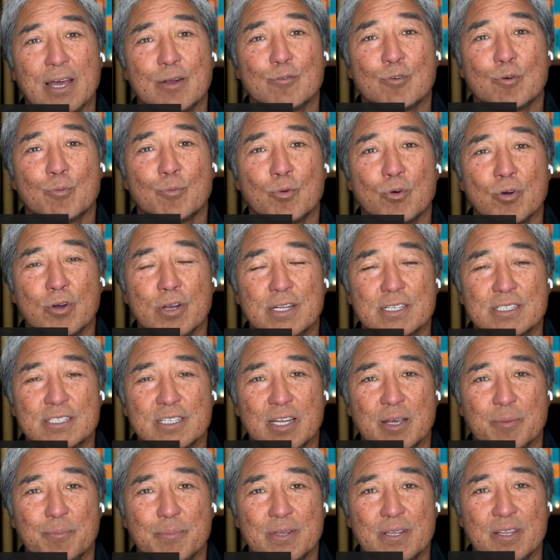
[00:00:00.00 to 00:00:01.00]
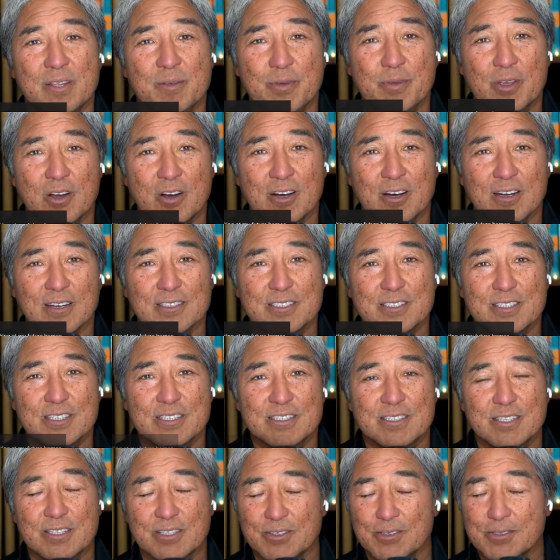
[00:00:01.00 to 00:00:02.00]
Anne Ramoyne is an
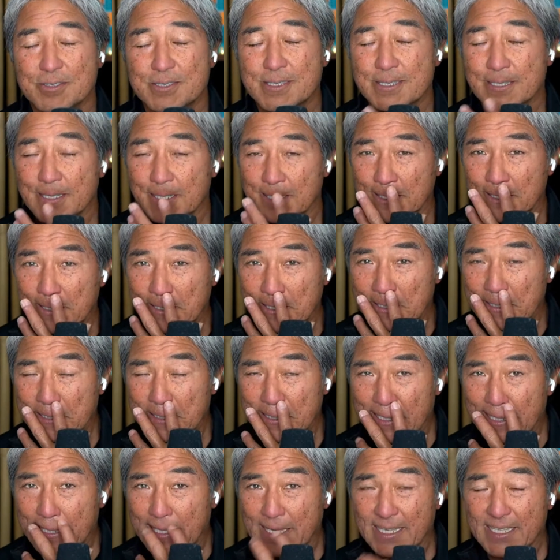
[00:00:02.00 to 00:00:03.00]
epidemiologist at UCLA,